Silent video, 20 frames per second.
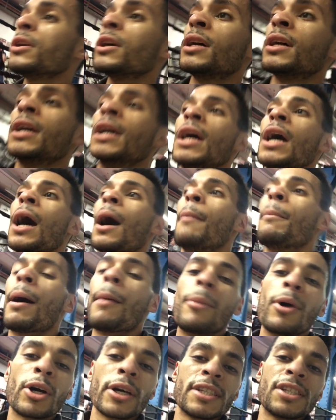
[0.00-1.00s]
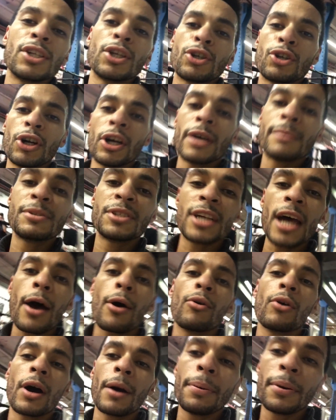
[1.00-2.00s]
But I'm gonna get to the crib,
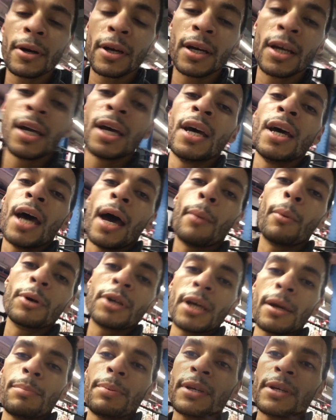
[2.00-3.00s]
shower up, and we'll get